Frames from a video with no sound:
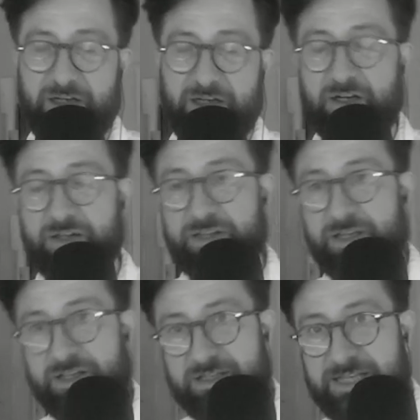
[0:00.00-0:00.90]
On the
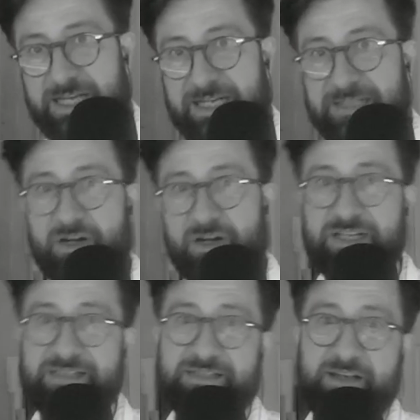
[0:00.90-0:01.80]
other side,
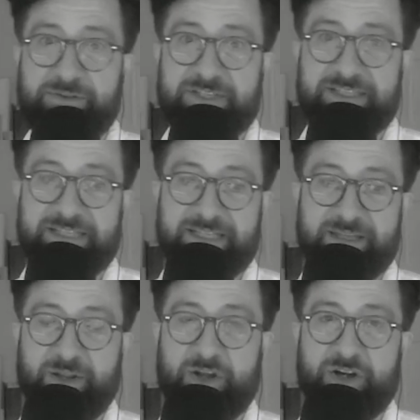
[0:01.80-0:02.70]
it's tough to see
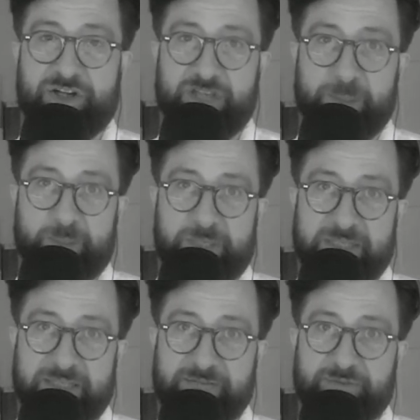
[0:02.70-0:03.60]
the large
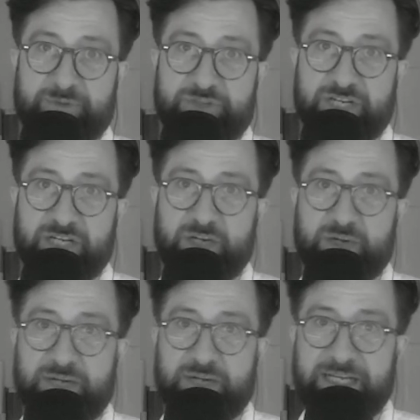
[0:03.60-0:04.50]
companies like Fuji and
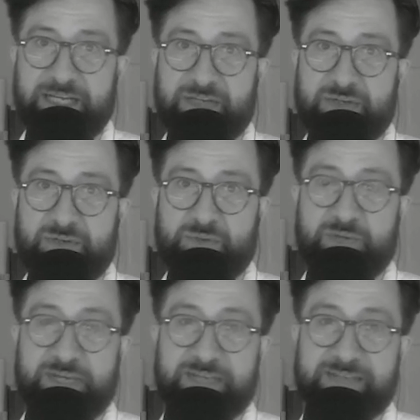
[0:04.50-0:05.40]
Kodak either
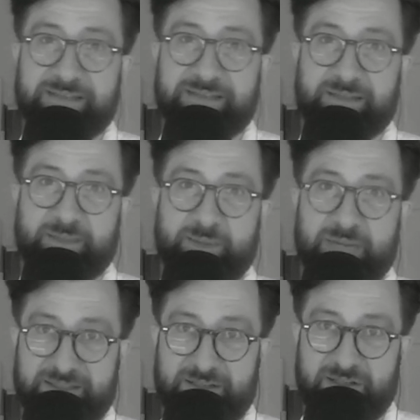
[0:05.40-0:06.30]
raise their
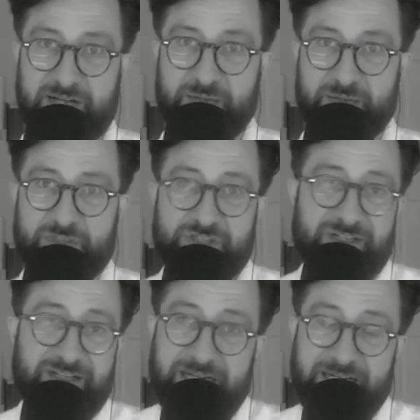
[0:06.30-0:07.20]
prices a lot, which
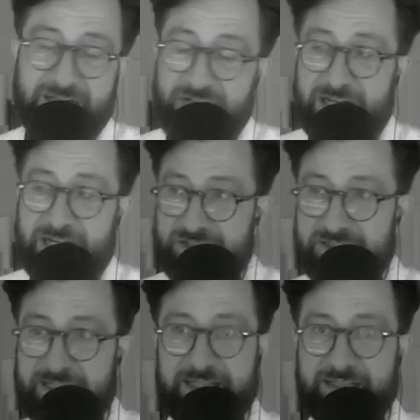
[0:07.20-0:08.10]
I
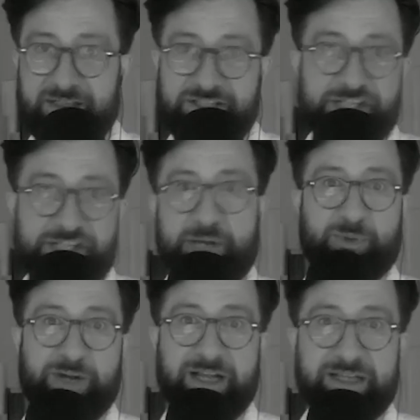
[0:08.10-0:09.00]
understand there's economic
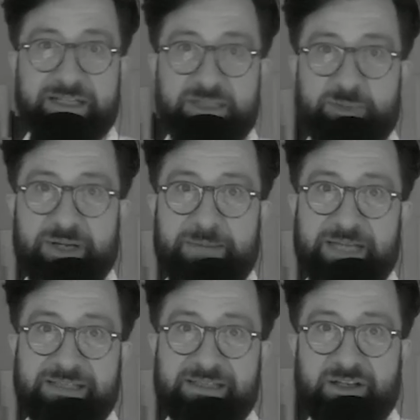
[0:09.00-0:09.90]
realities, but it
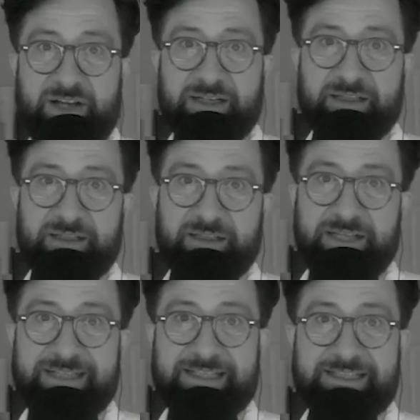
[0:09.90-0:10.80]
makes it a lot
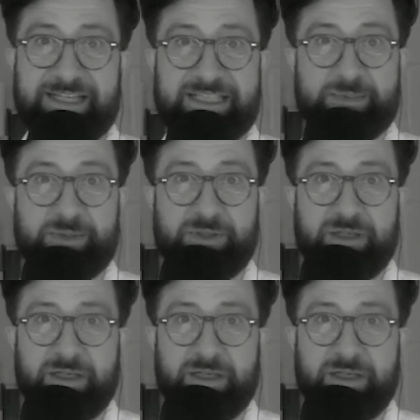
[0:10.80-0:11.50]
less accessible,